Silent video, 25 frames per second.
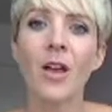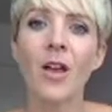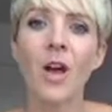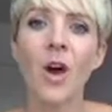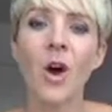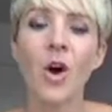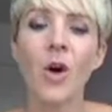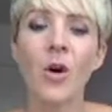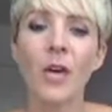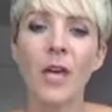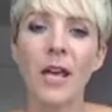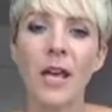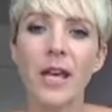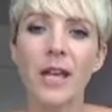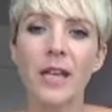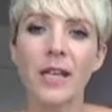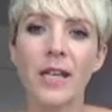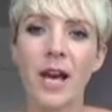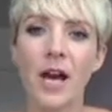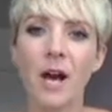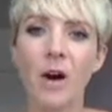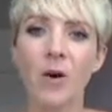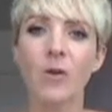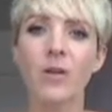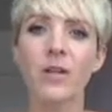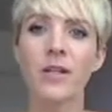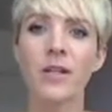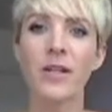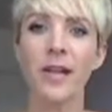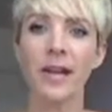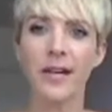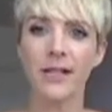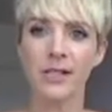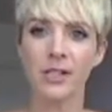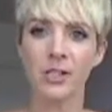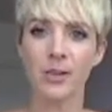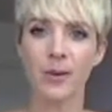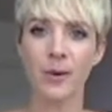Okay, now
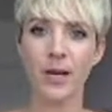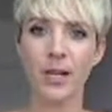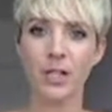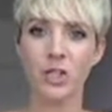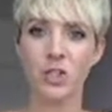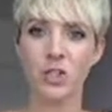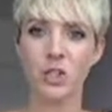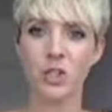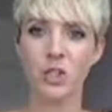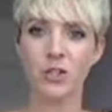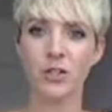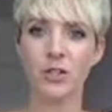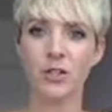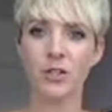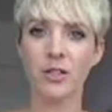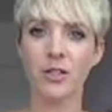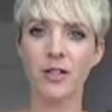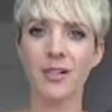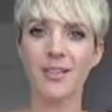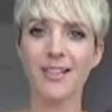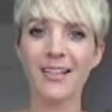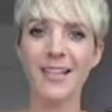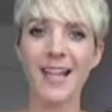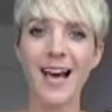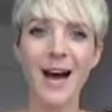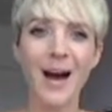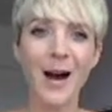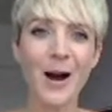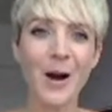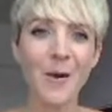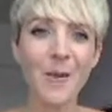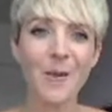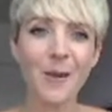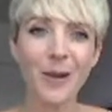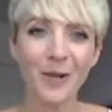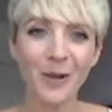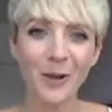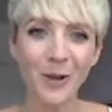next question. Lau,
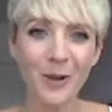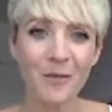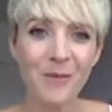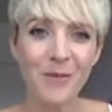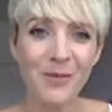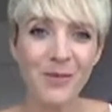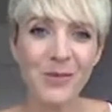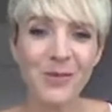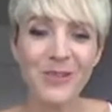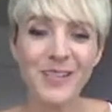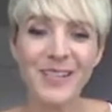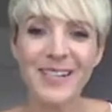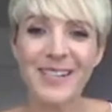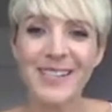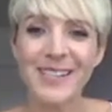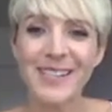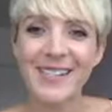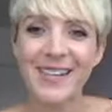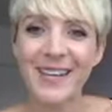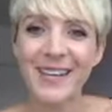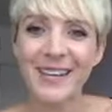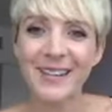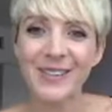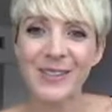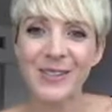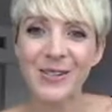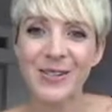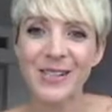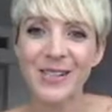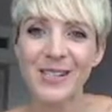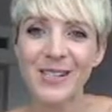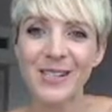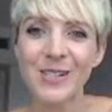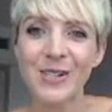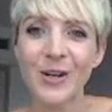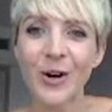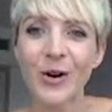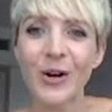welcome to
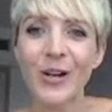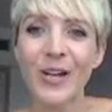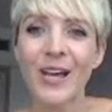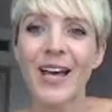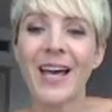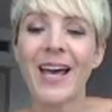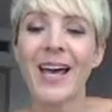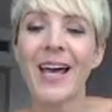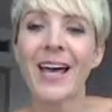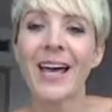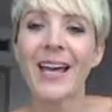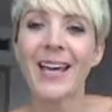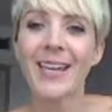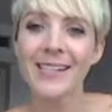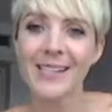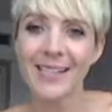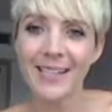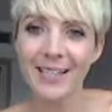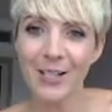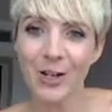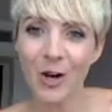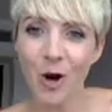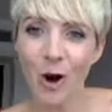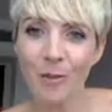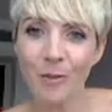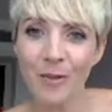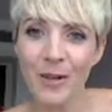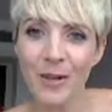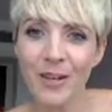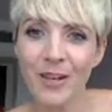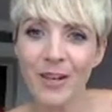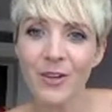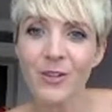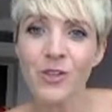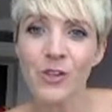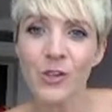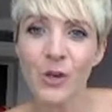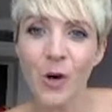this talk. Is it
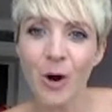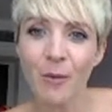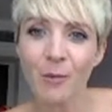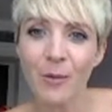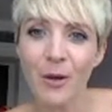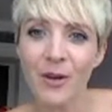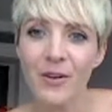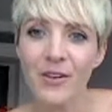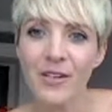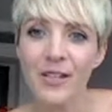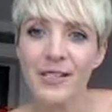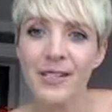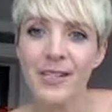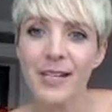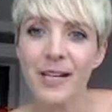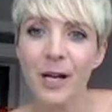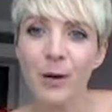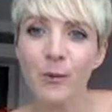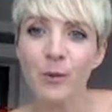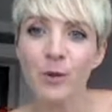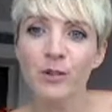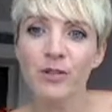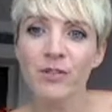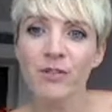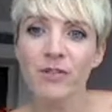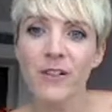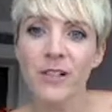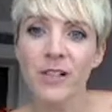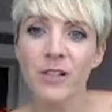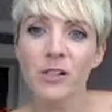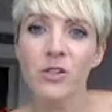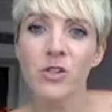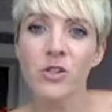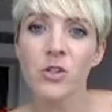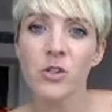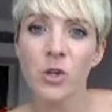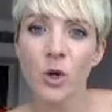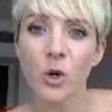common that I will feel
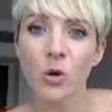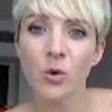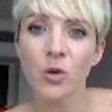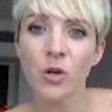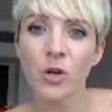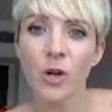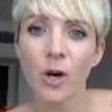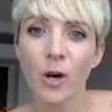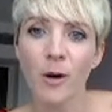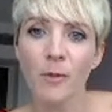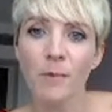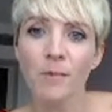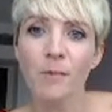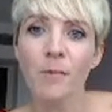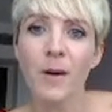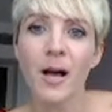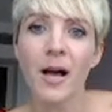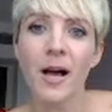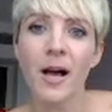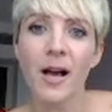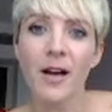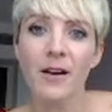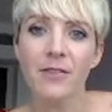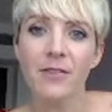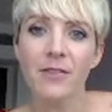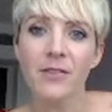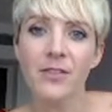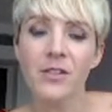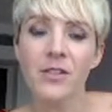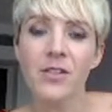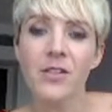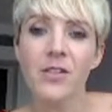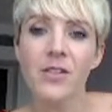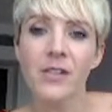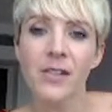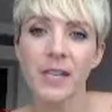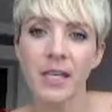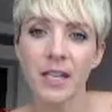so numb after
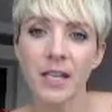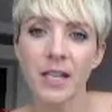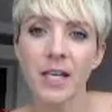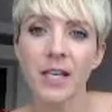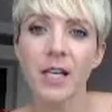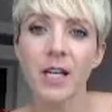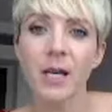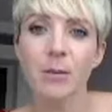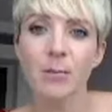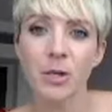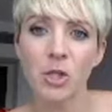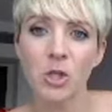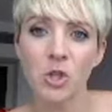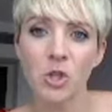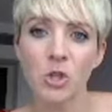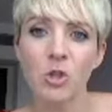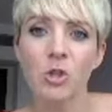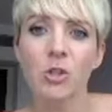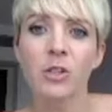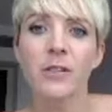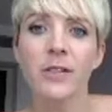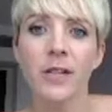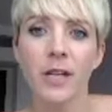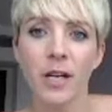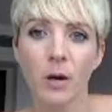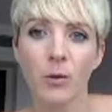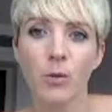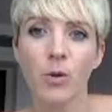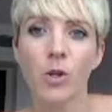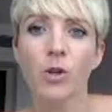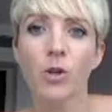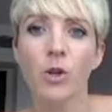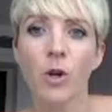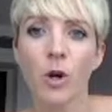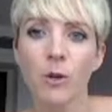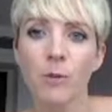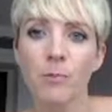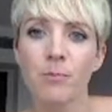taking an epidural that I will
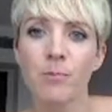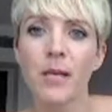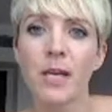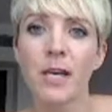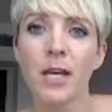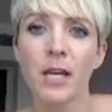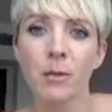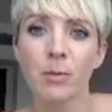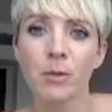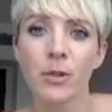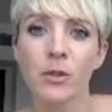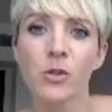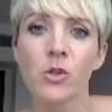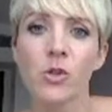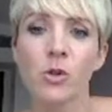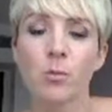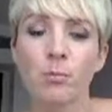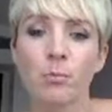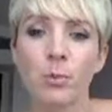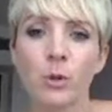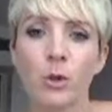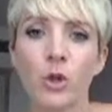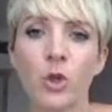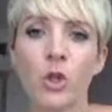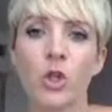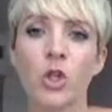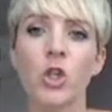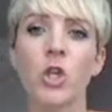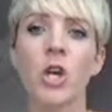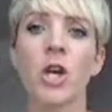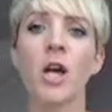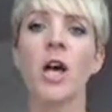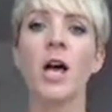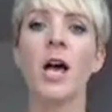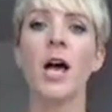not be able to push?